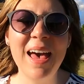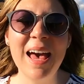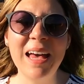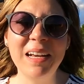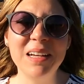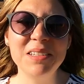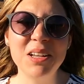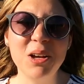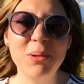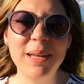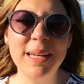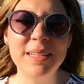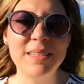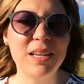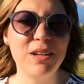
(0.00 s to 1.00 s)
And as
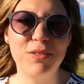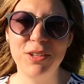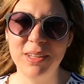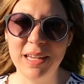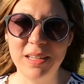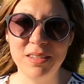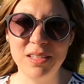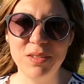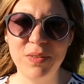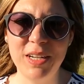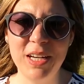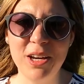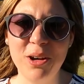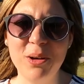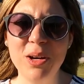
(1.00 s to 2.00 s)
always, if you liked this
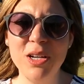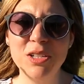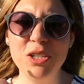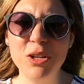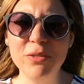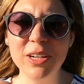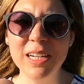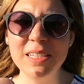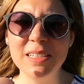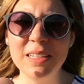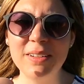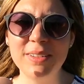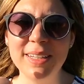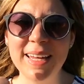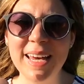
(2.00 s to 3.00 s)
video, don't forget to
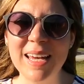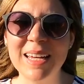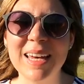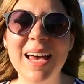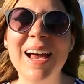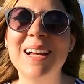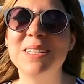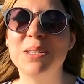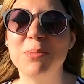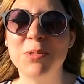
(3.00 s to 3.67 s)
leave a like and